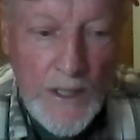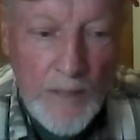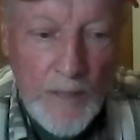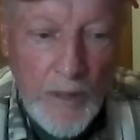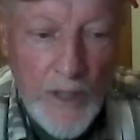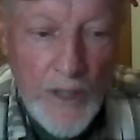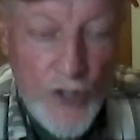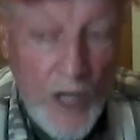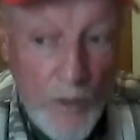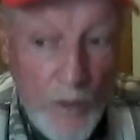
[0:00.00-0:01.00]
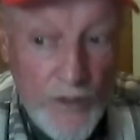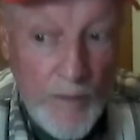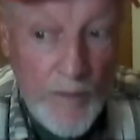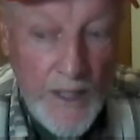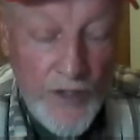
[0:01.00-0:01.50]
because Jay was the
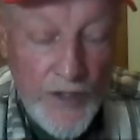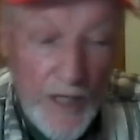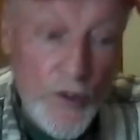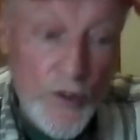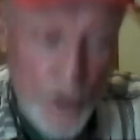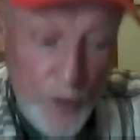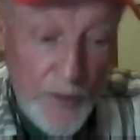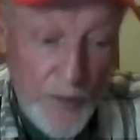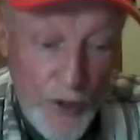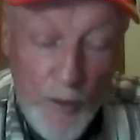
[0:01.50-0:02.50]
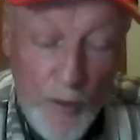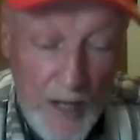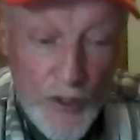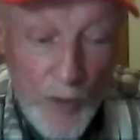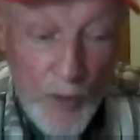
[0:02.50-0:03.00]
best. The other two platoon
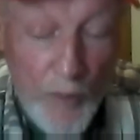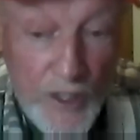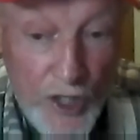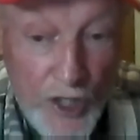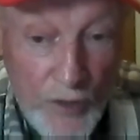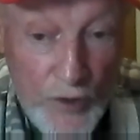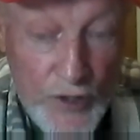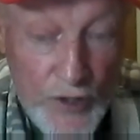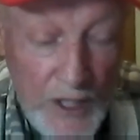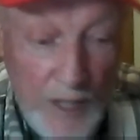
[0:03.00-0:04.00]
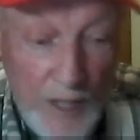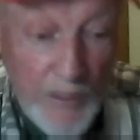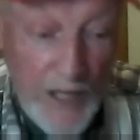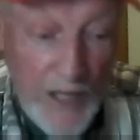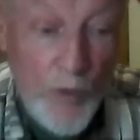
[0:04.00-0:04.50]
commanders both made generals,
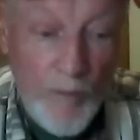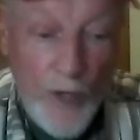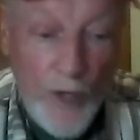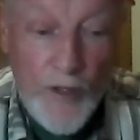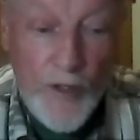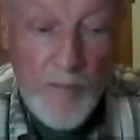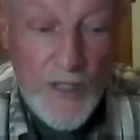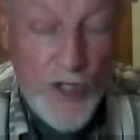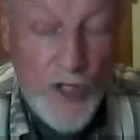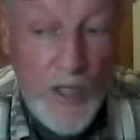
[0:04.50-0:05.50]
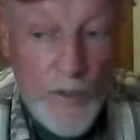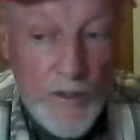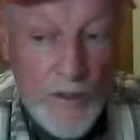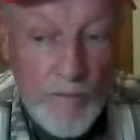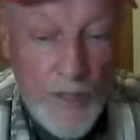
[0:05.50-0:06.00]
but they will both admit Jay was
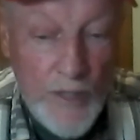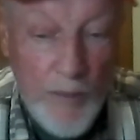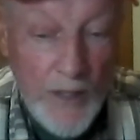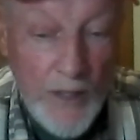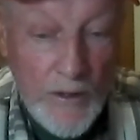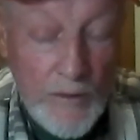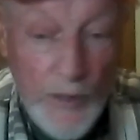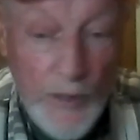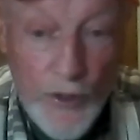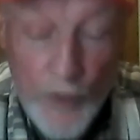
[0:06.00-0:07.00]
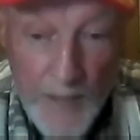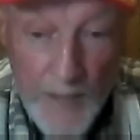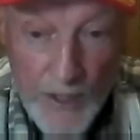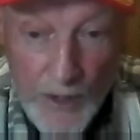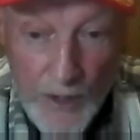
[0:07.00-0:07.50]
a much better platoon commander.
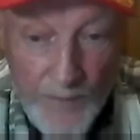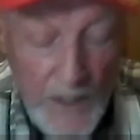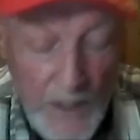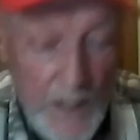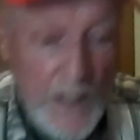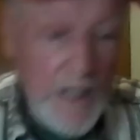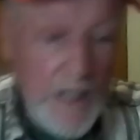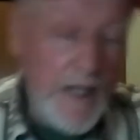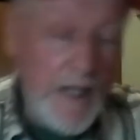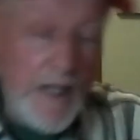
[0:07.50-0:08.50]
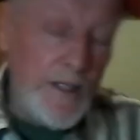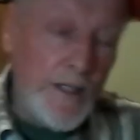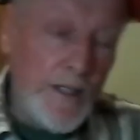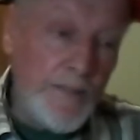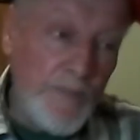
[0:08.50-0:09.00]
Wow! And
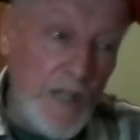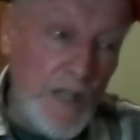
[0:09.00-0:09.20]
uh, he,